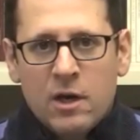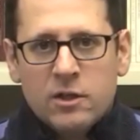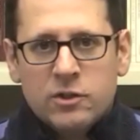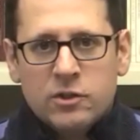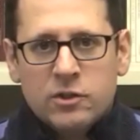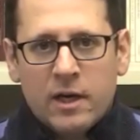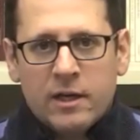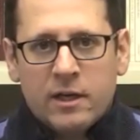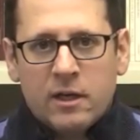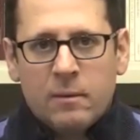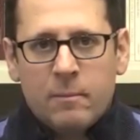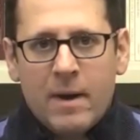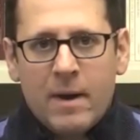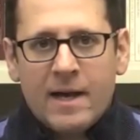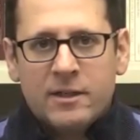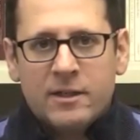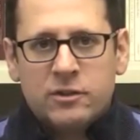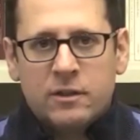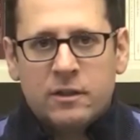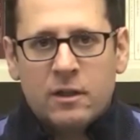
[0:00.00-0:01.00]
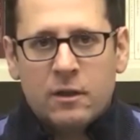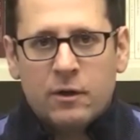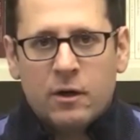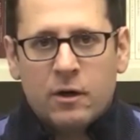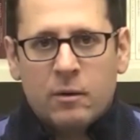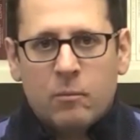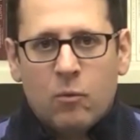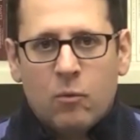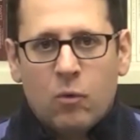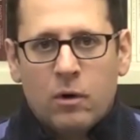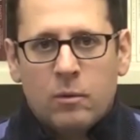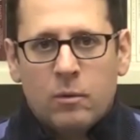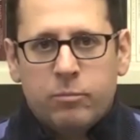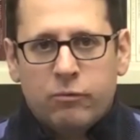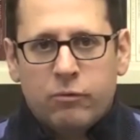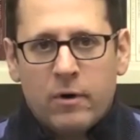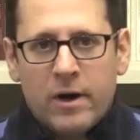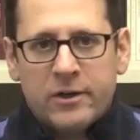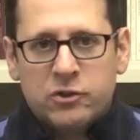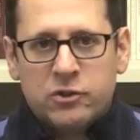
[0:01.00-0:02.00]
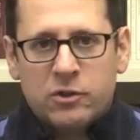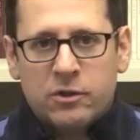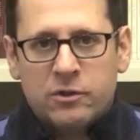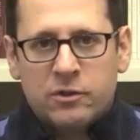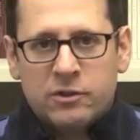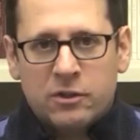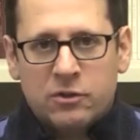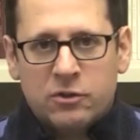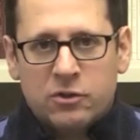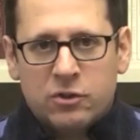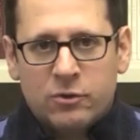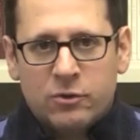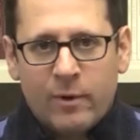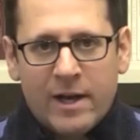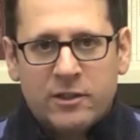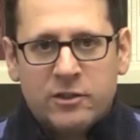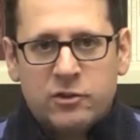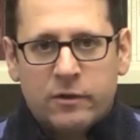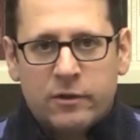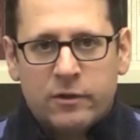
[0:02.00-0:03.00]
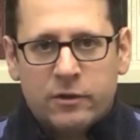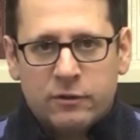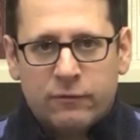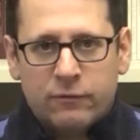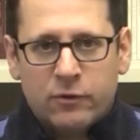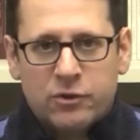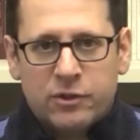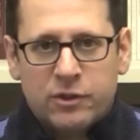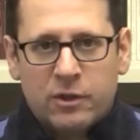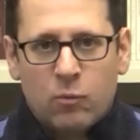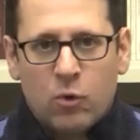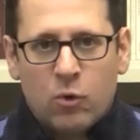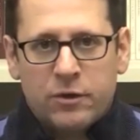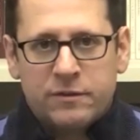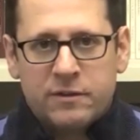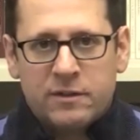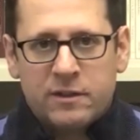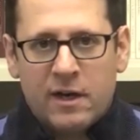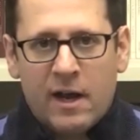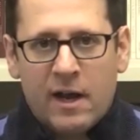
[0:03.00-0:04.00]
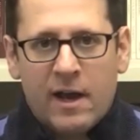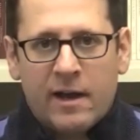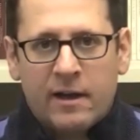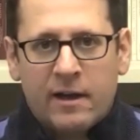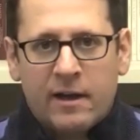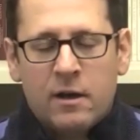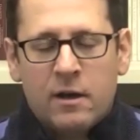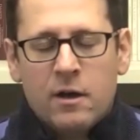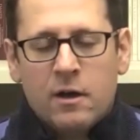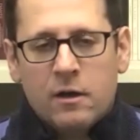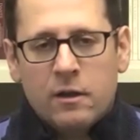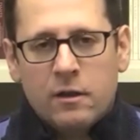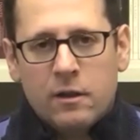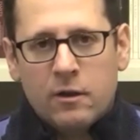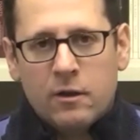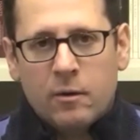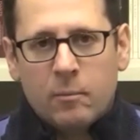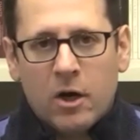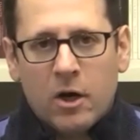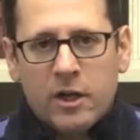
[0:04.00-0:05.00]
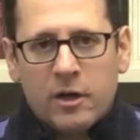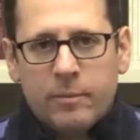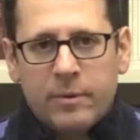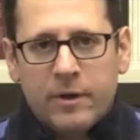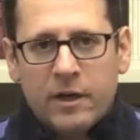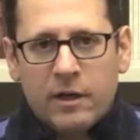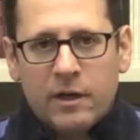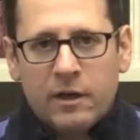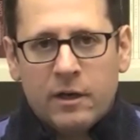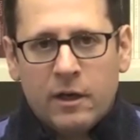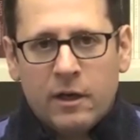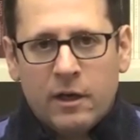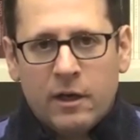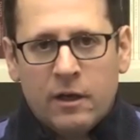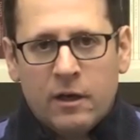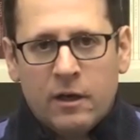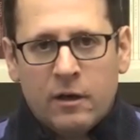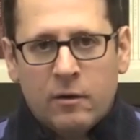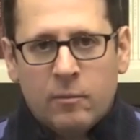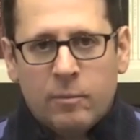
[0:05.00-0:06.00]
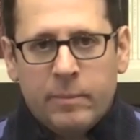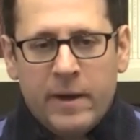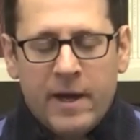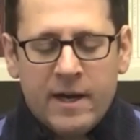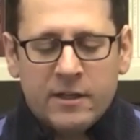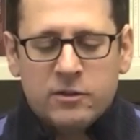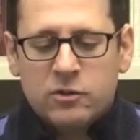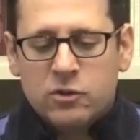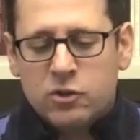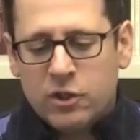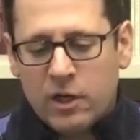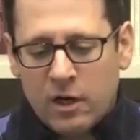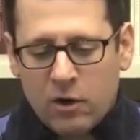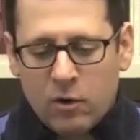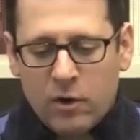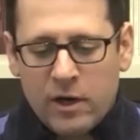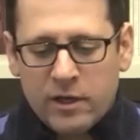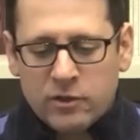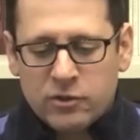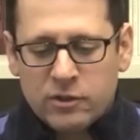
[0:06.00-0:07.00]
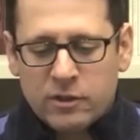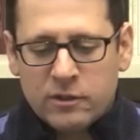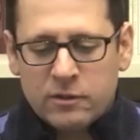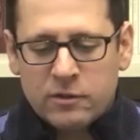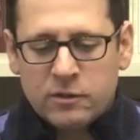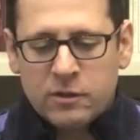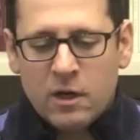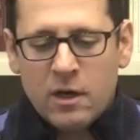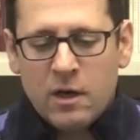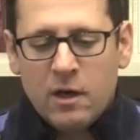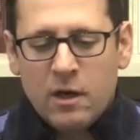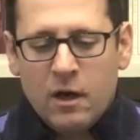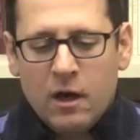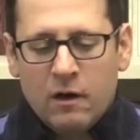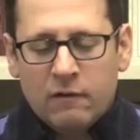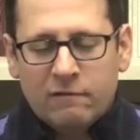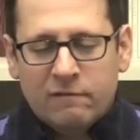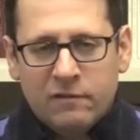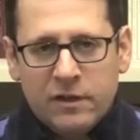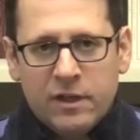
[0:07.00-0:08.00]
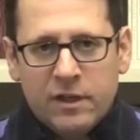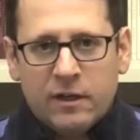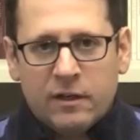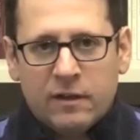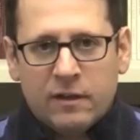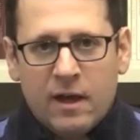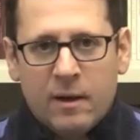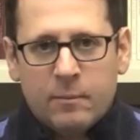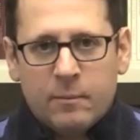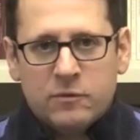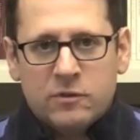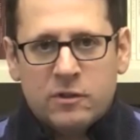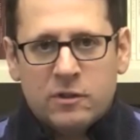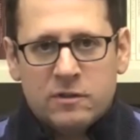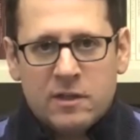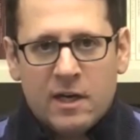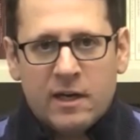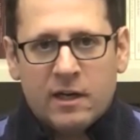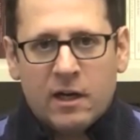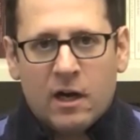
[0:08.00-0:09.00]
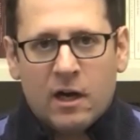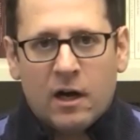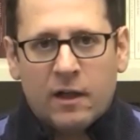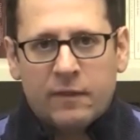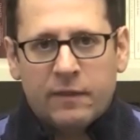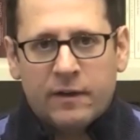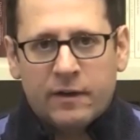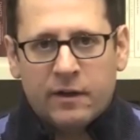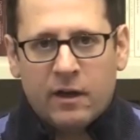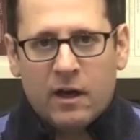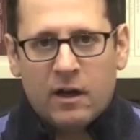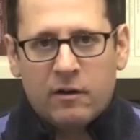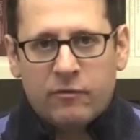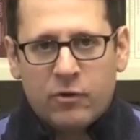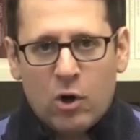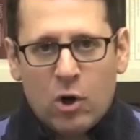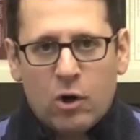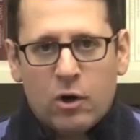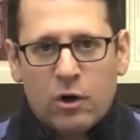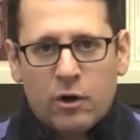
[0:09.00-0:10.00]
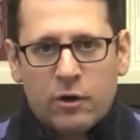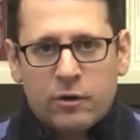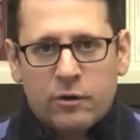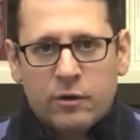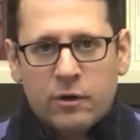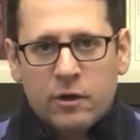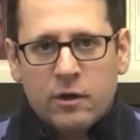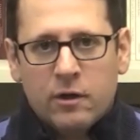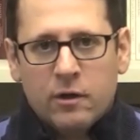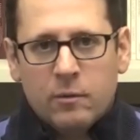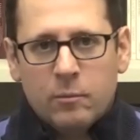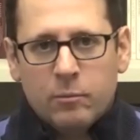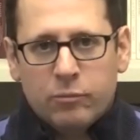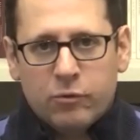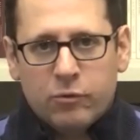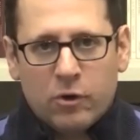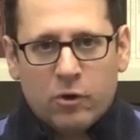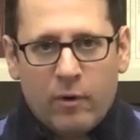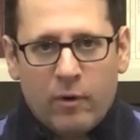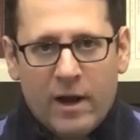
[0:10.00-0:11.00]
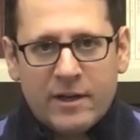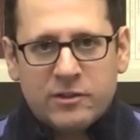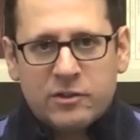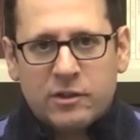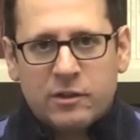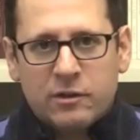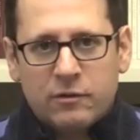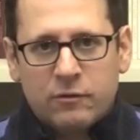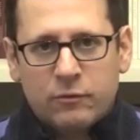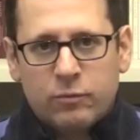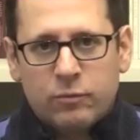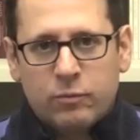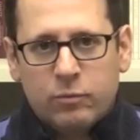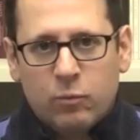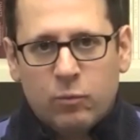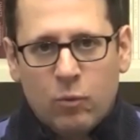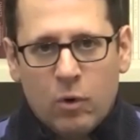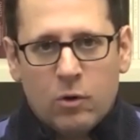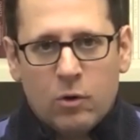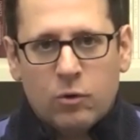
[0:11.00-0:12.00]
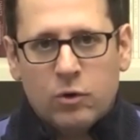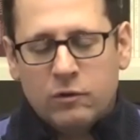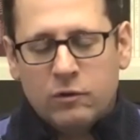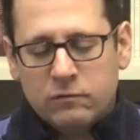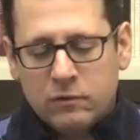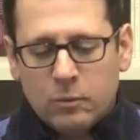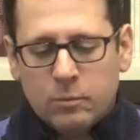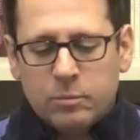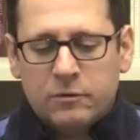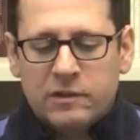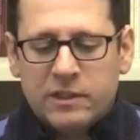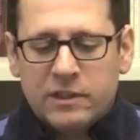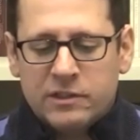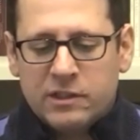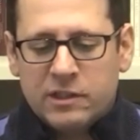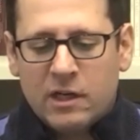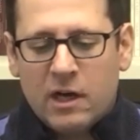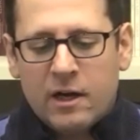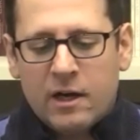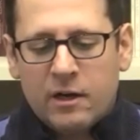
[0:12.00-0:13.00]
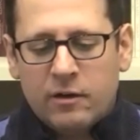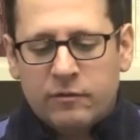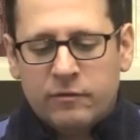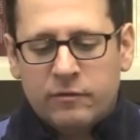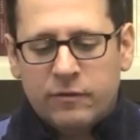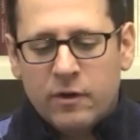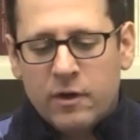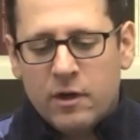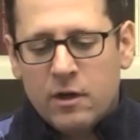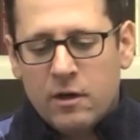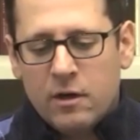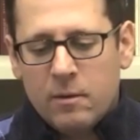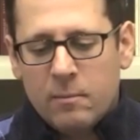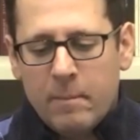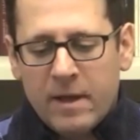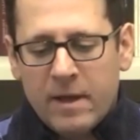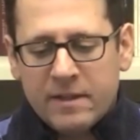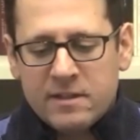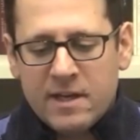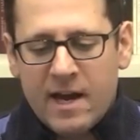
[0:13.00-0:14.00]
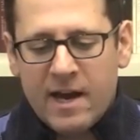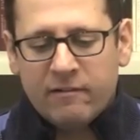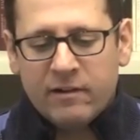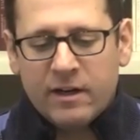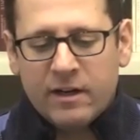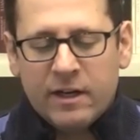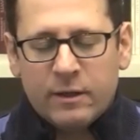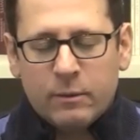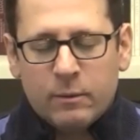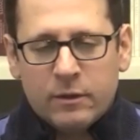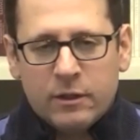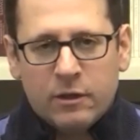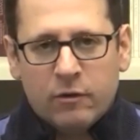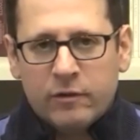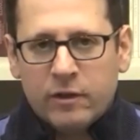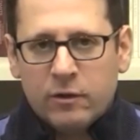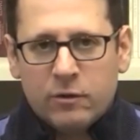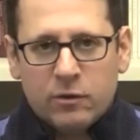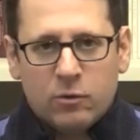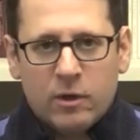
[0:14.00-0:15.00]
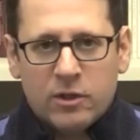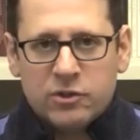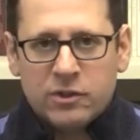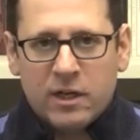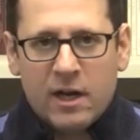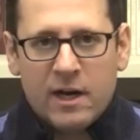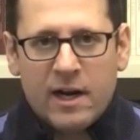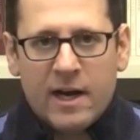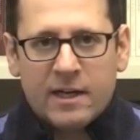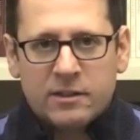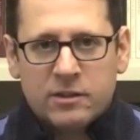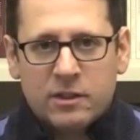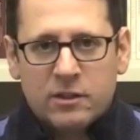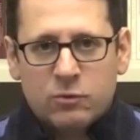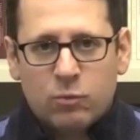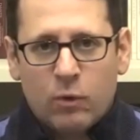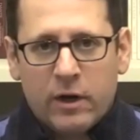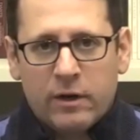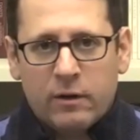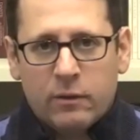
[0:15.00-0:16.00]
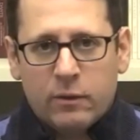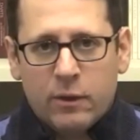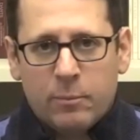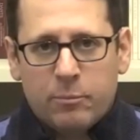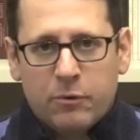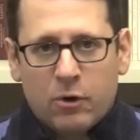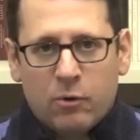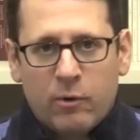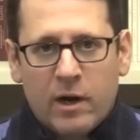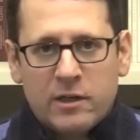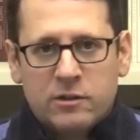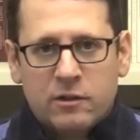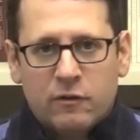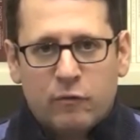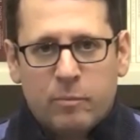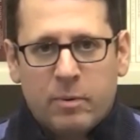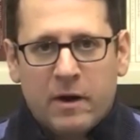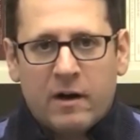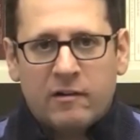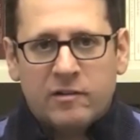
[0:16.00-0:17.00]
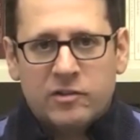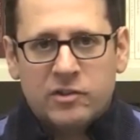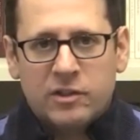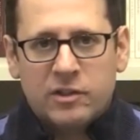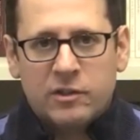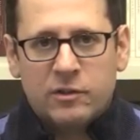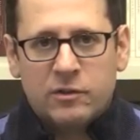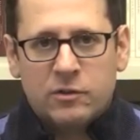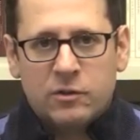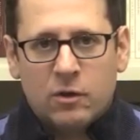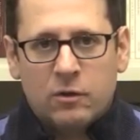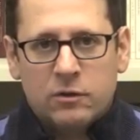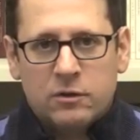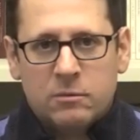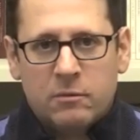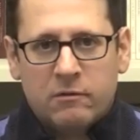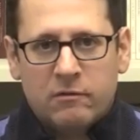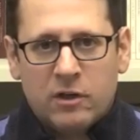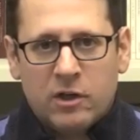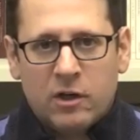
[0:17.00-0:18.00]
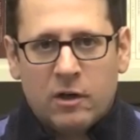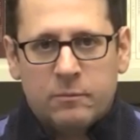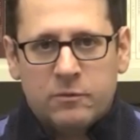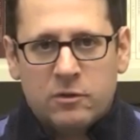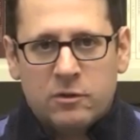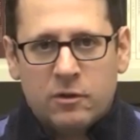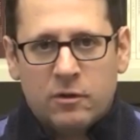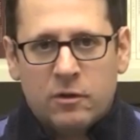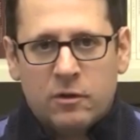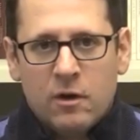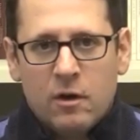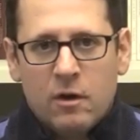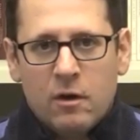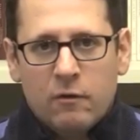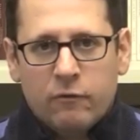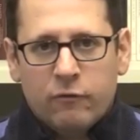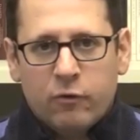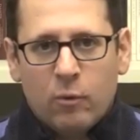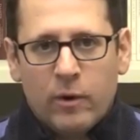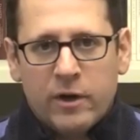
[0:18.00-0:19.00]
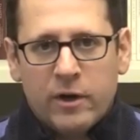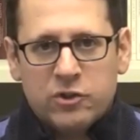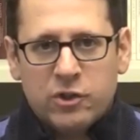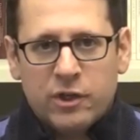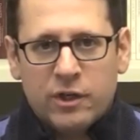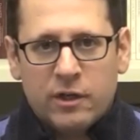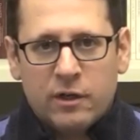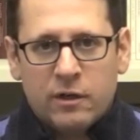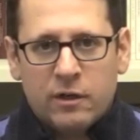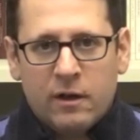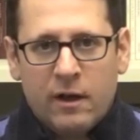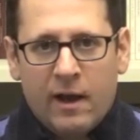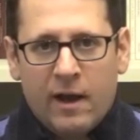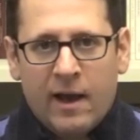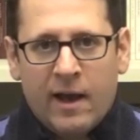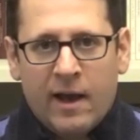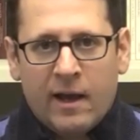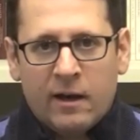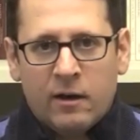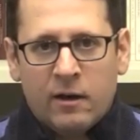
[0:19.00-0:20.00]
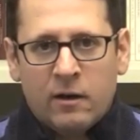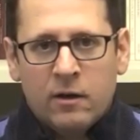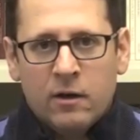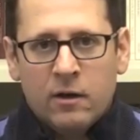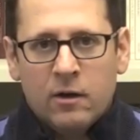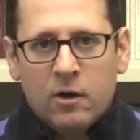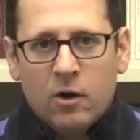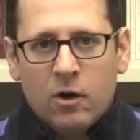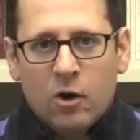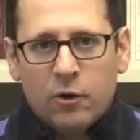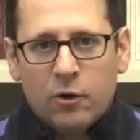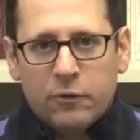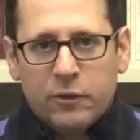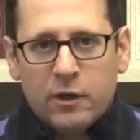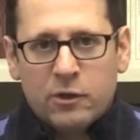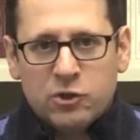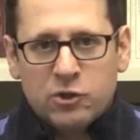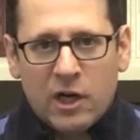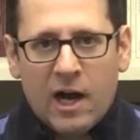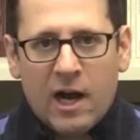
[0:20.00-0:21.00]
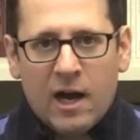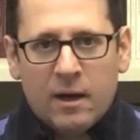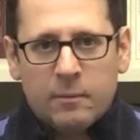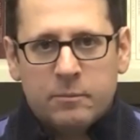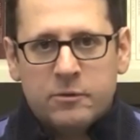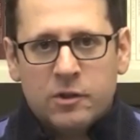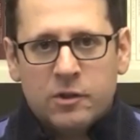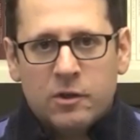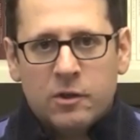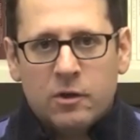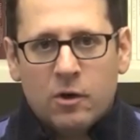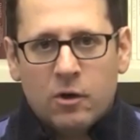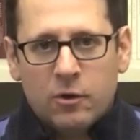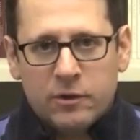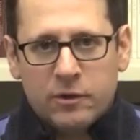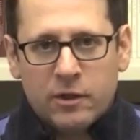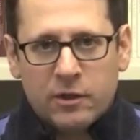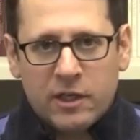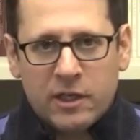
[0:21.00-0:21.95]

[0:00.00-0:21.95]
So I can imagine that there are more pressures and stressors for someone today than there might have been in past generations, leading them to take on the kind of herd, progressive, woke, globalist kind of mentality. The only other question I'd ask is, when the progressive policies ultimately come to fruition and hurt their jobs, hurt their